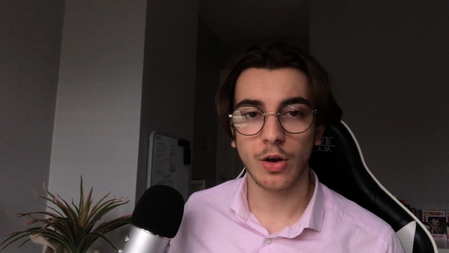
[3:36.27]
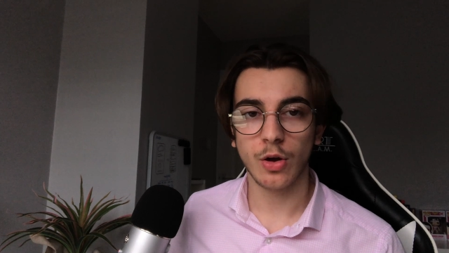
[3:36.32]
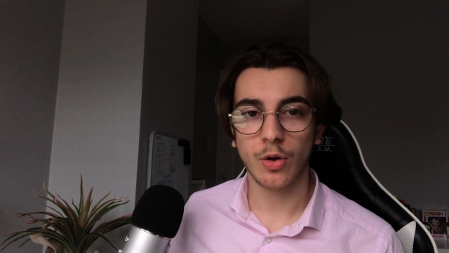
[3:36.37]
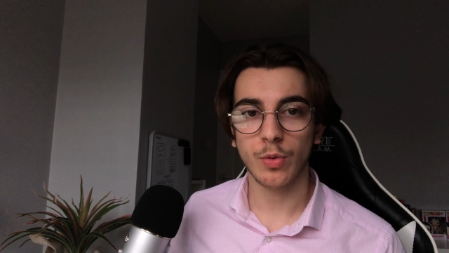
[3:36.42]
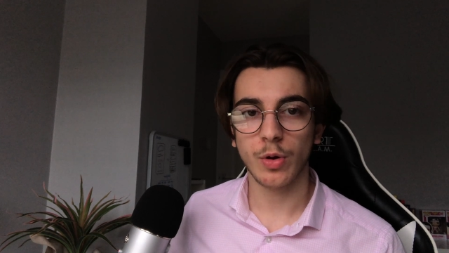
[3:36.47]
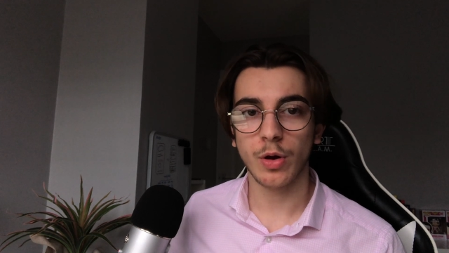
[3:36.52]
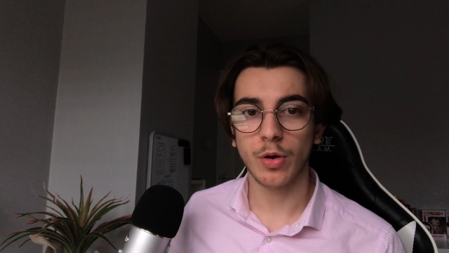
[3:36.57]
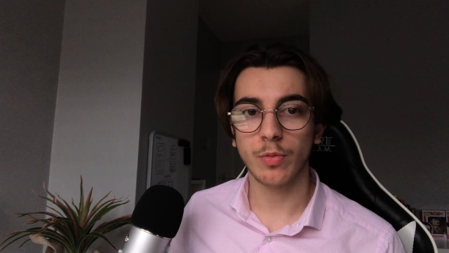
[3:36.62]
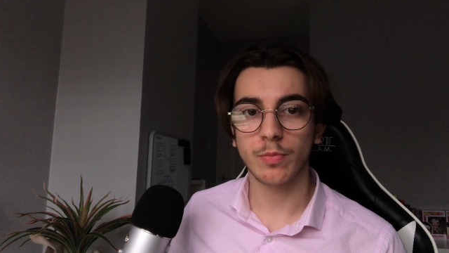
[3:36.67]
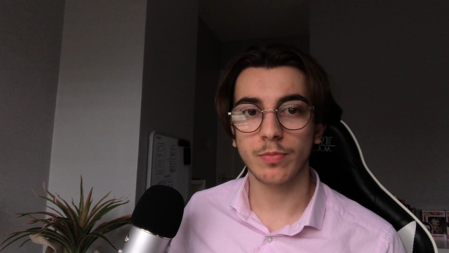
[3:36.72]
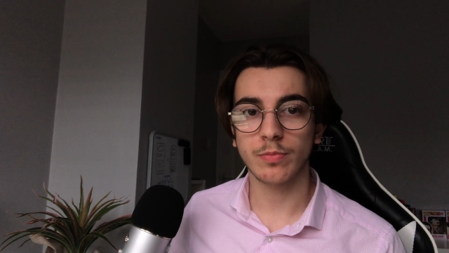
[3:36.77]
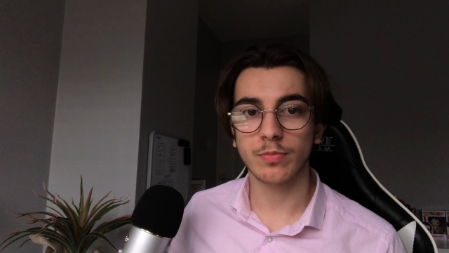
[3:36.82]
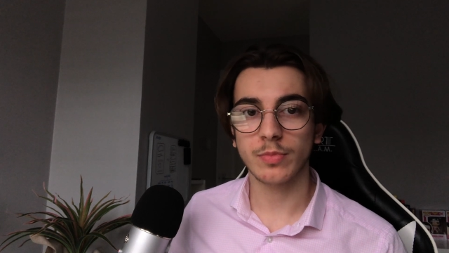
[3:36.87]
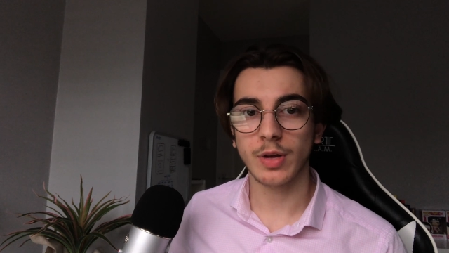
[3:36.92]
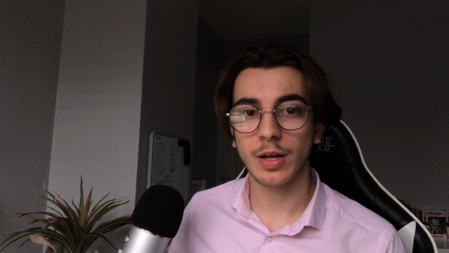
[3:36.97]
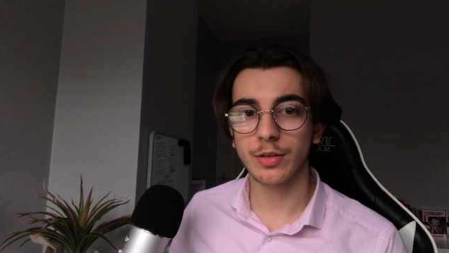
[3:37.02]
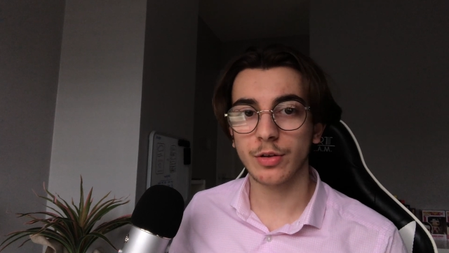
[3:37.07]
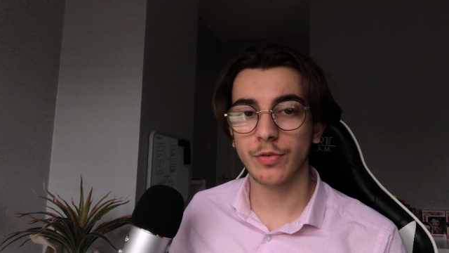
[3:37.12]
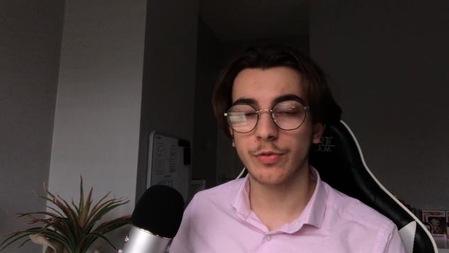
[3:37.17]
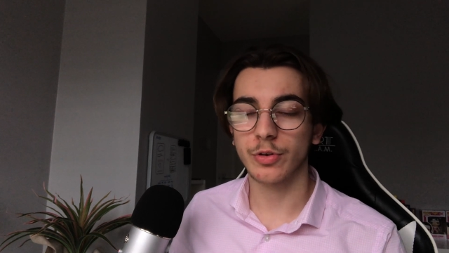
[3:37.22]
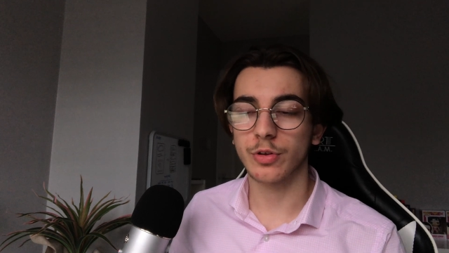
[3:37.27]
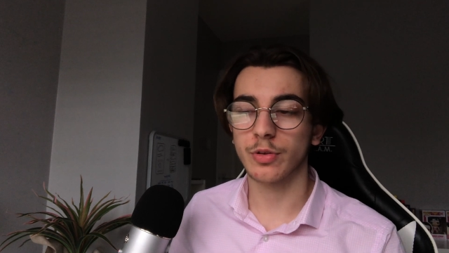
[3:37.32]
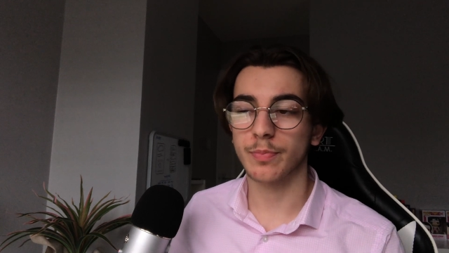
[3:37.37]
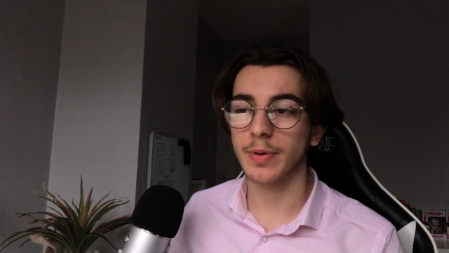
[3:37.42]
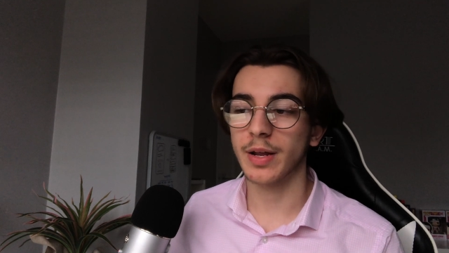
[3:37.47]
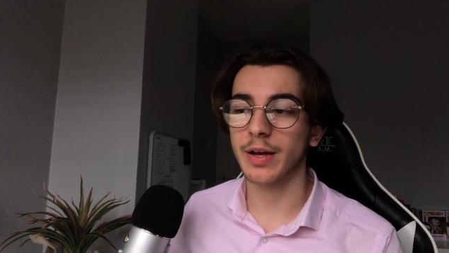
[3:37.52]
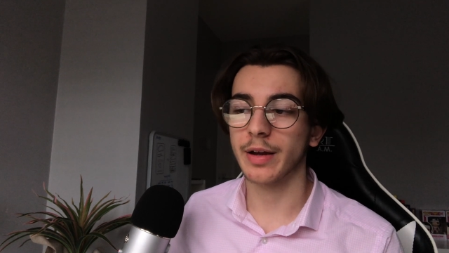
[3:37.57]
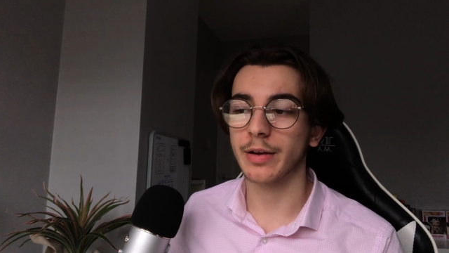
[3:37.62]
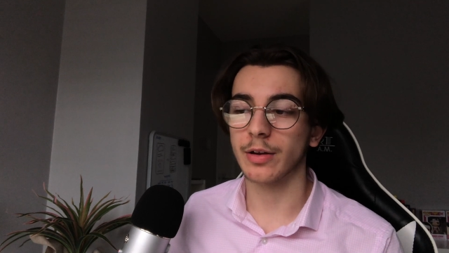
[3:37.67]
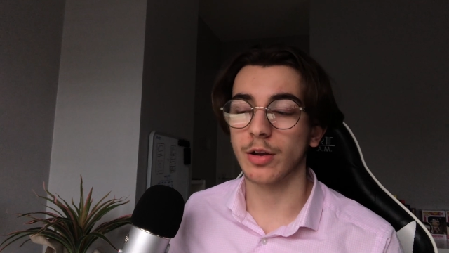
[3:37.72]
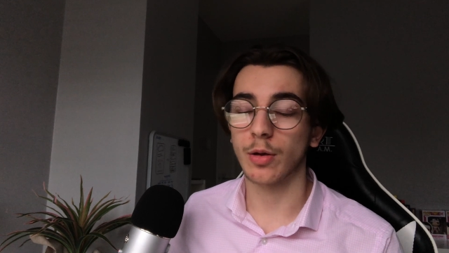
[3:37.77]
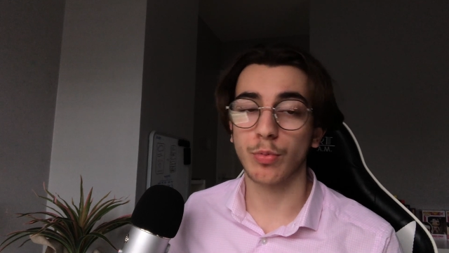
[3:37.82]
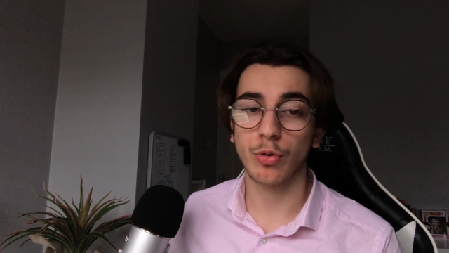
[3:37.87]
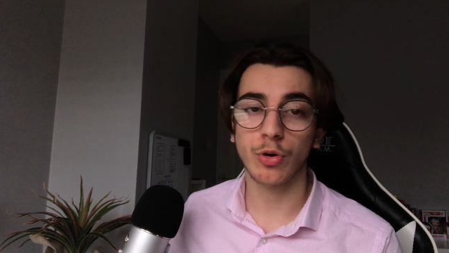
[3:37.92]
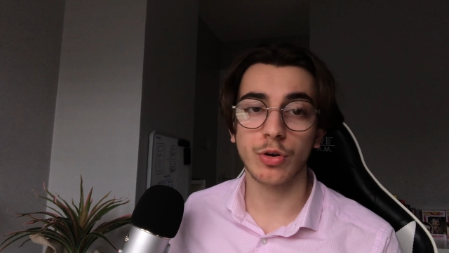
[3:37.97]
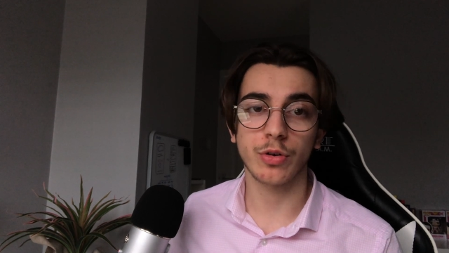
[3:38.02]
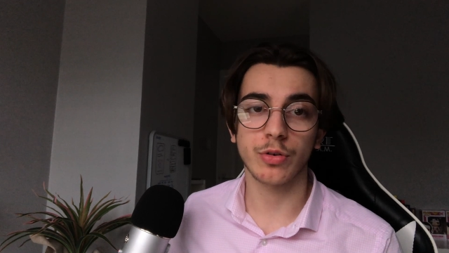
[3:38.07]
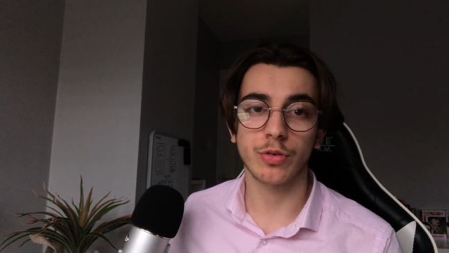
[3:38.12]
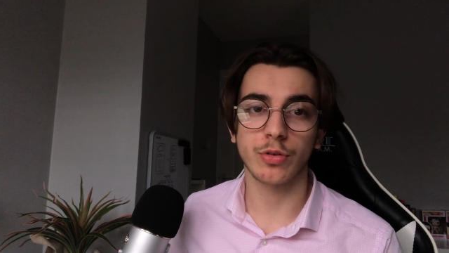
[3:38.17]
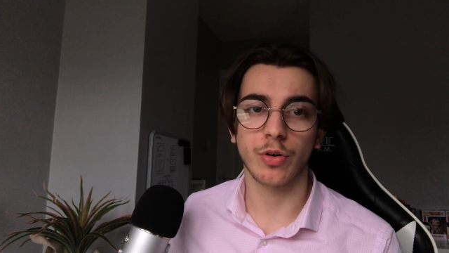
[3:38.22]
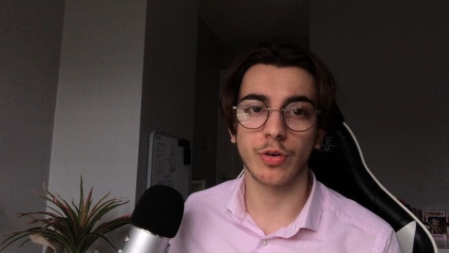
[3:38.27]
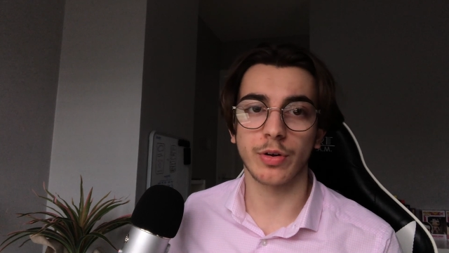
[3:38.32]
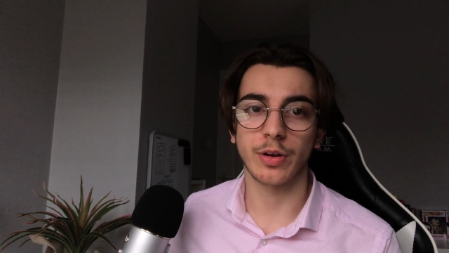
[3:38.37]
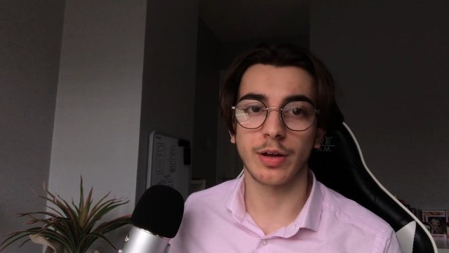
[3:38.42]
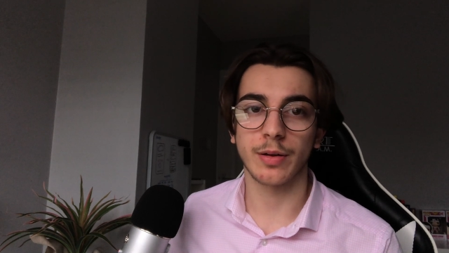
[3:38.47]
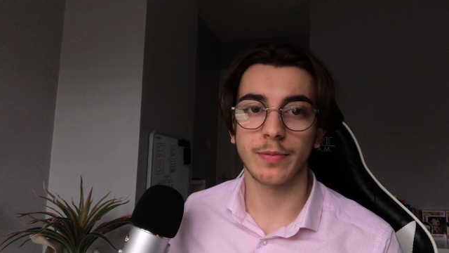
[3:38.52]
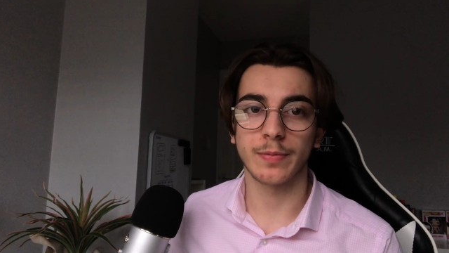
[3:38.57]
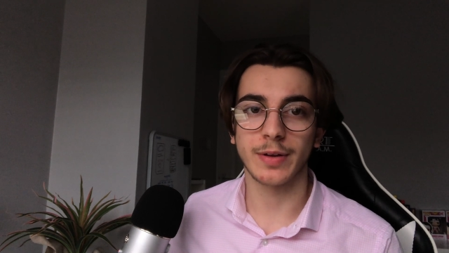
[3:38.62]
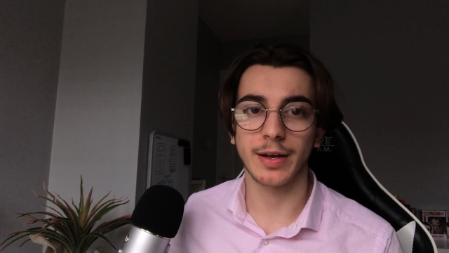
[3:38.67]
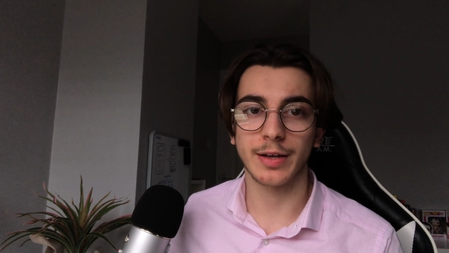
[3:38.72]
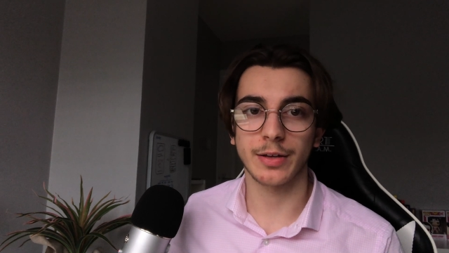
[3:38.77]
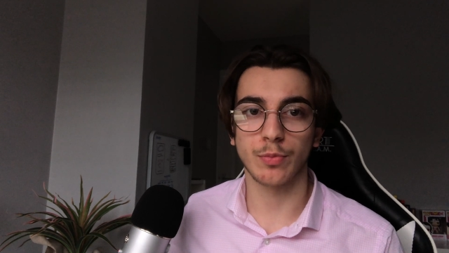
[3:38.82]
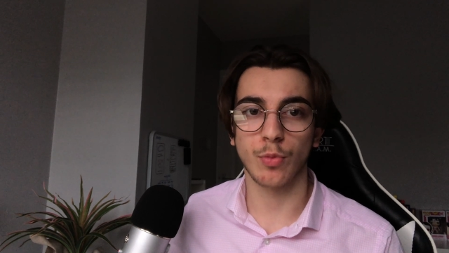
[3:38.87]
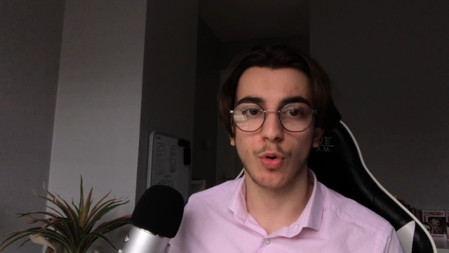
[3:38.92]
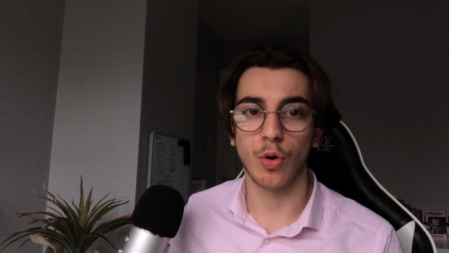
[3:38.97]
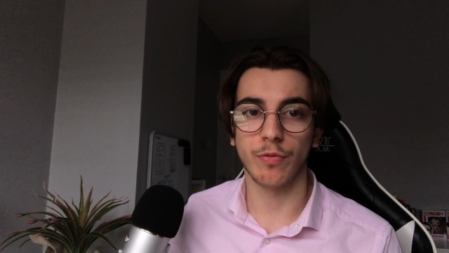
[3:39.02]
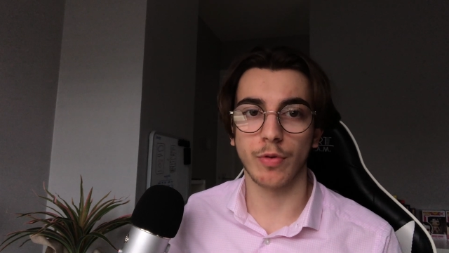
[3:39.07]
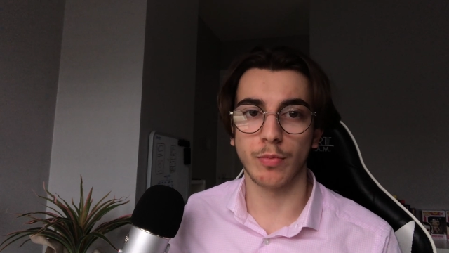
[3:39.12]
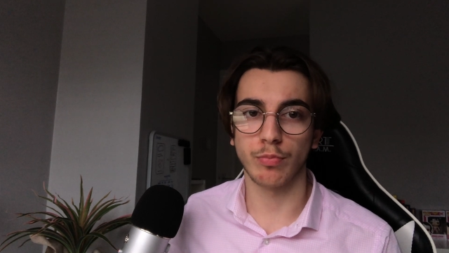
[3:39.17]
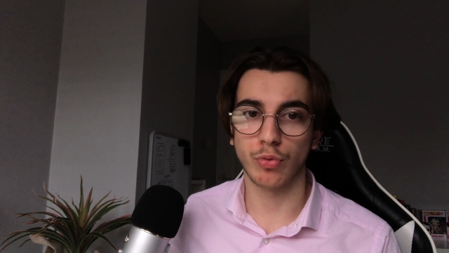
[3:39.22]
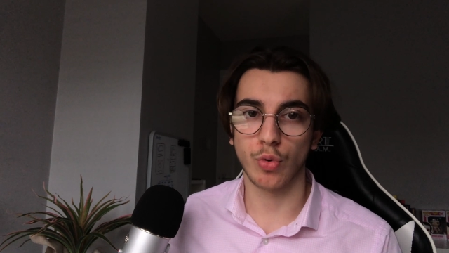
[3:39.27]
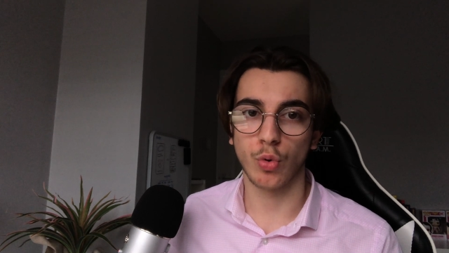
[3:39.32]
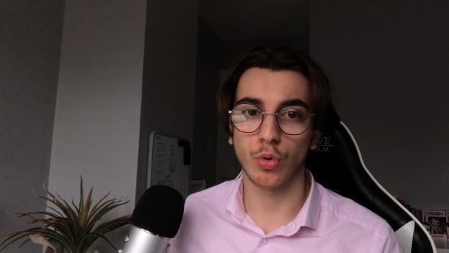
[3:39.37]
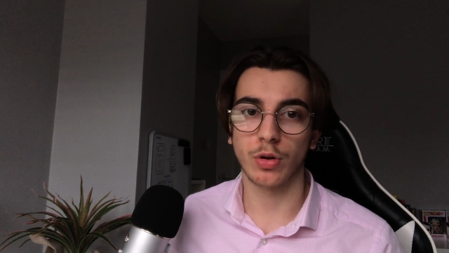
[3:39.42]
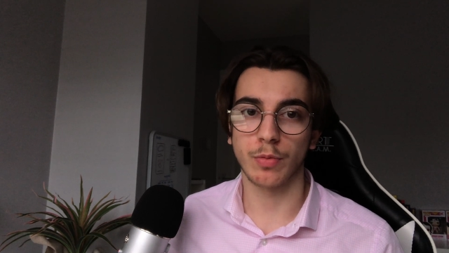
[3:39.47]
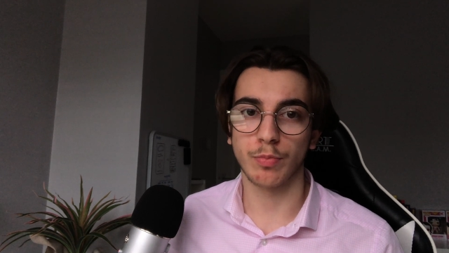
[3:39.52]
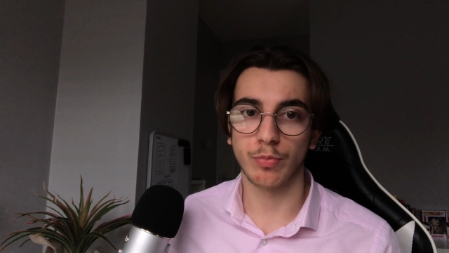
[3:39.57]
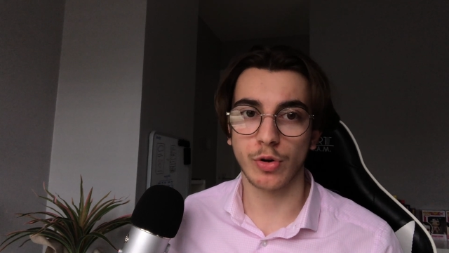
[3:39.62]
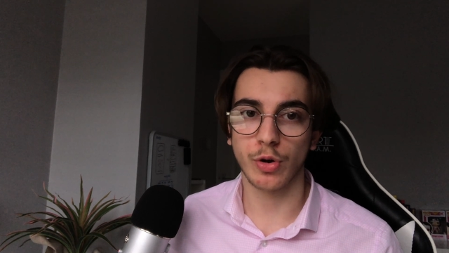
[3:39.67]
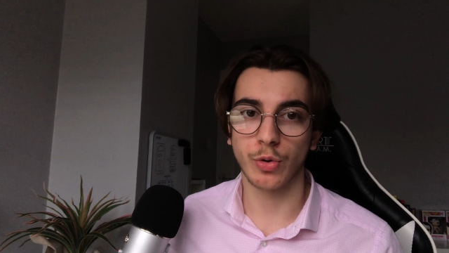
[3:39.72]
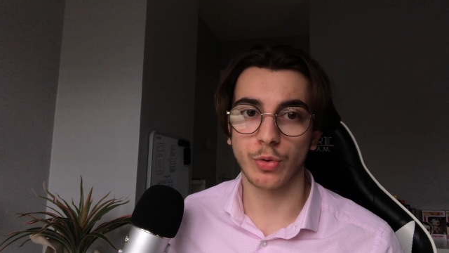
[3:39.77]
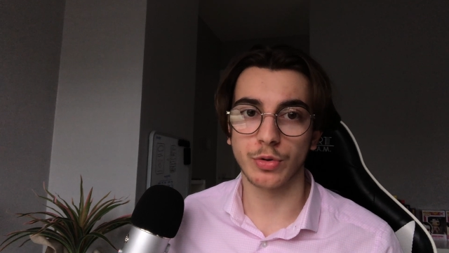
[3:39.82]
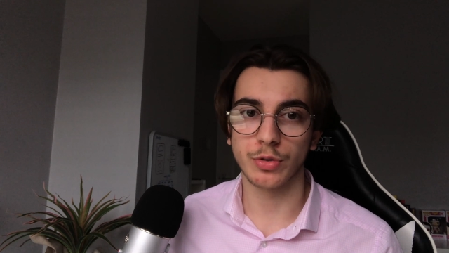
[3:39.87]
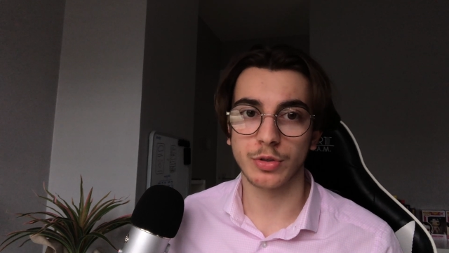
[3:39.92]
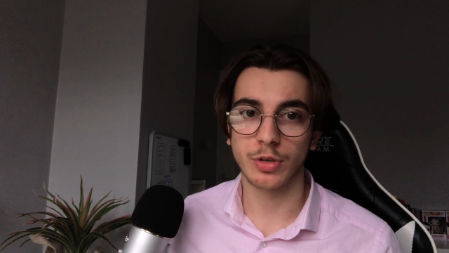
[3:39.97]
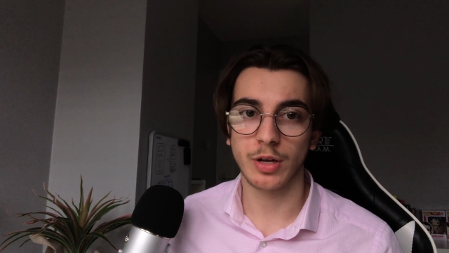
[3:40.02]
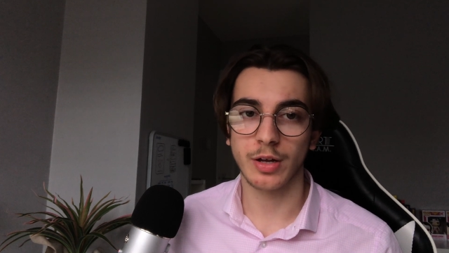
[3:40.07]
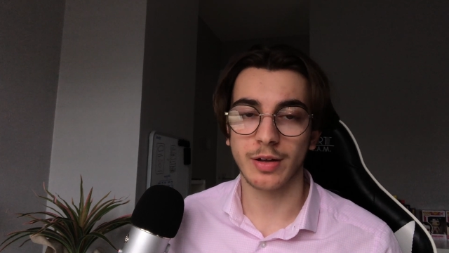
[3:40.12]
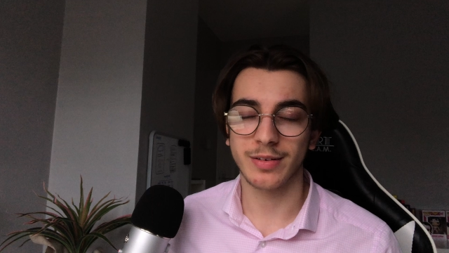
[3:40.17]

Well, as I've explained, a product designer takes more of a broad approach.